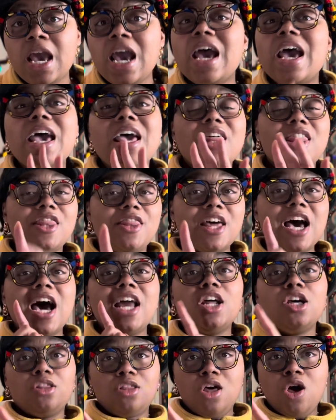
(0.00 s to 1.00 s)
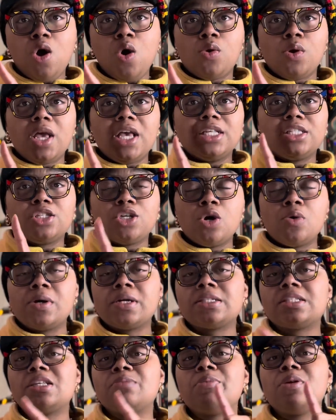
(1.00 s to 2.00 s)
and that alone is going
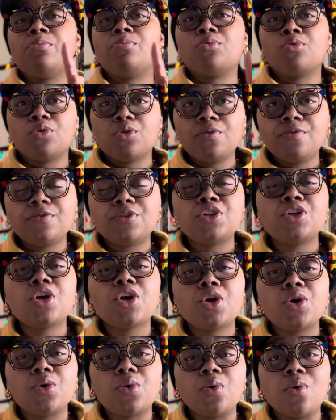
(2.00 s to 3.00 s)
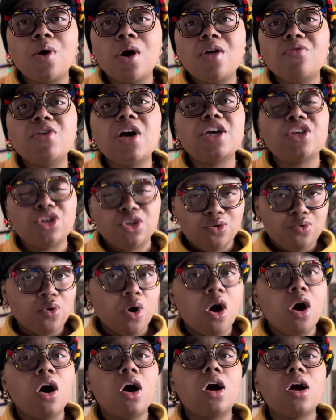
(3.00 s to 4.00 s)
to be proof to you that you
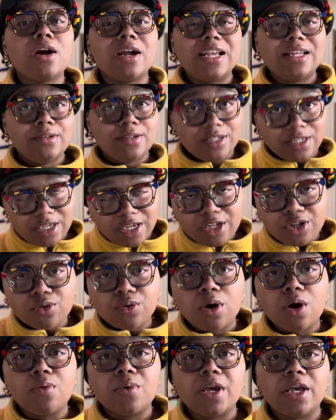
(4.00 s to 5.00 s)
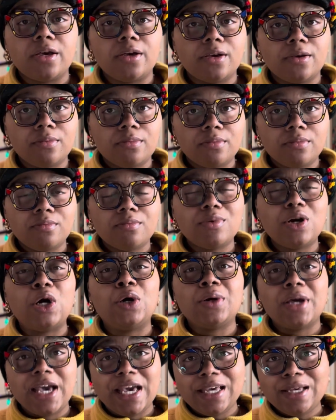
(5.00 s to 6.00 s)
are indeed growing,
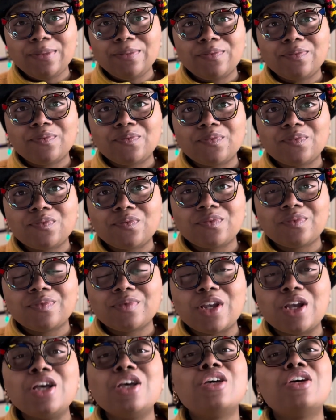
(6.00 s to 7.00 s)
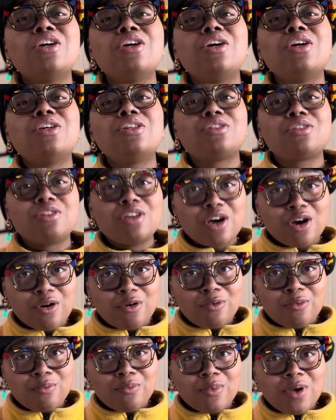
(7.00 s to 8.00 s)
okay?
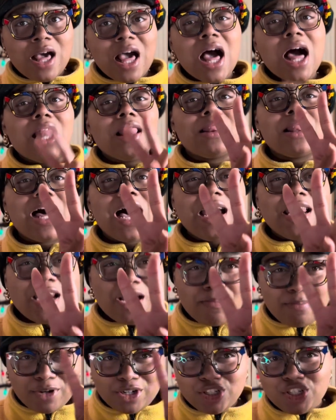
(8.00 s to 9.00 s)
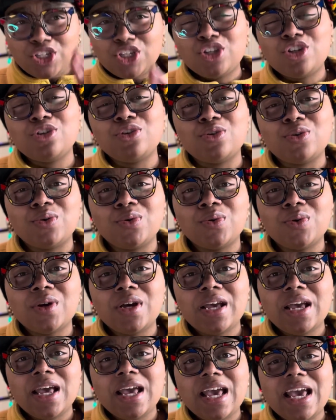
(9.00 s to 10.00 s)
So Lie number 2
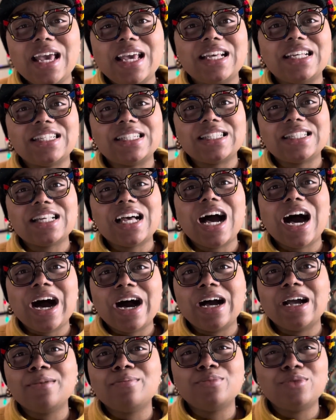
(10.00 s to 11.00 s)
is I'm